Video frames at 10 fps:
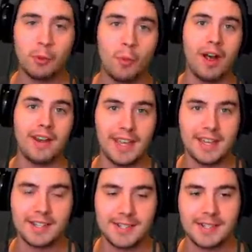one
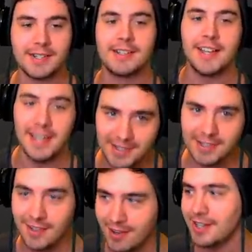is
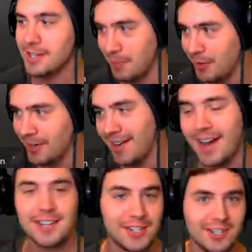Izanagi's Burden.
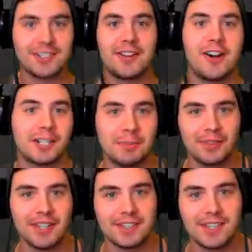I just talked
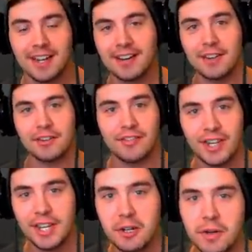about this in another
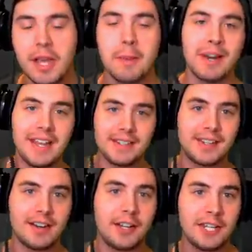video, but
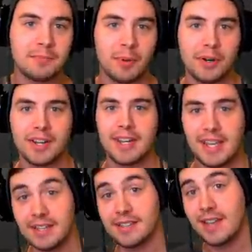Izanagi's Burden
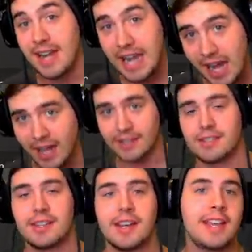is
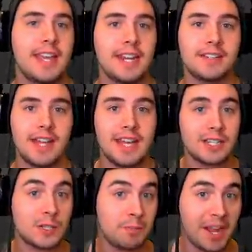nuts. It is a
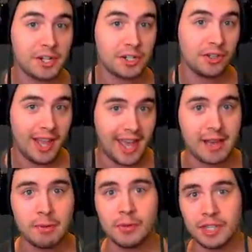special
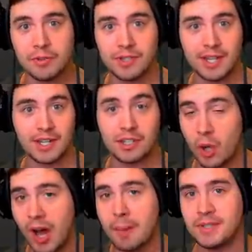ammo using
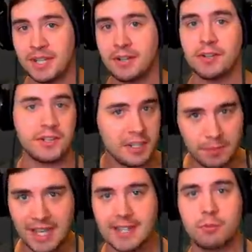top tier
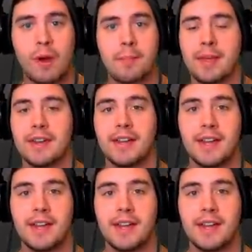DPS weapon